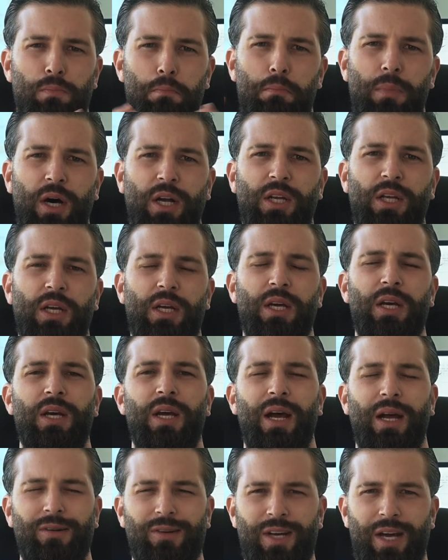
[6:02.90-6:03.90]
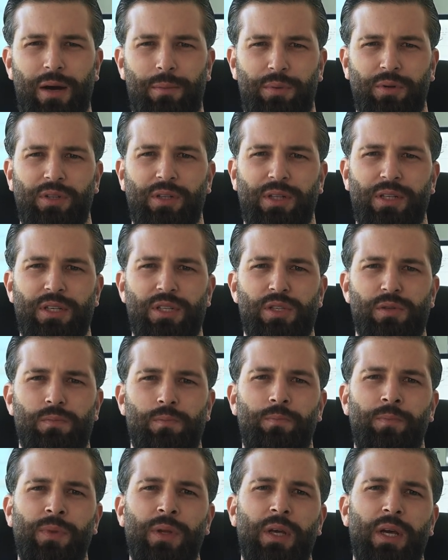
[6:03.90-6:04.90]
money and
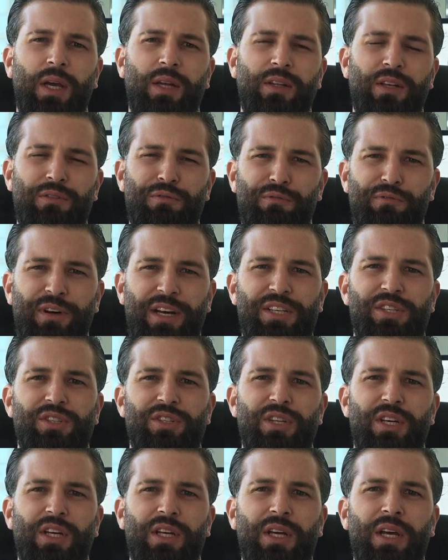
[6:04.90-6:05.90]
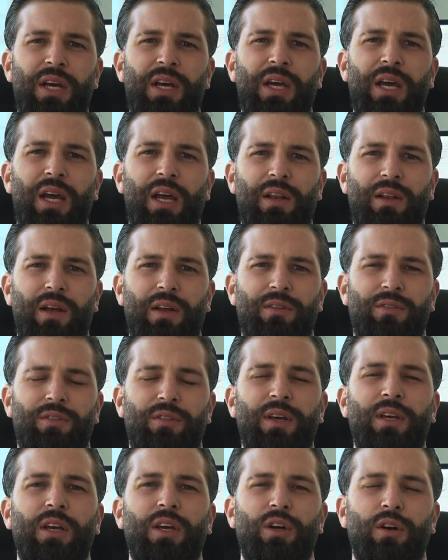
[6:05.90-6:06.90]
capitalism and investing and
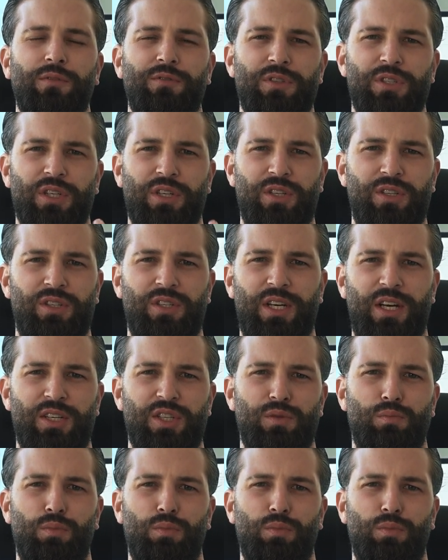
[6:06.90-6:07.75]
thinking of success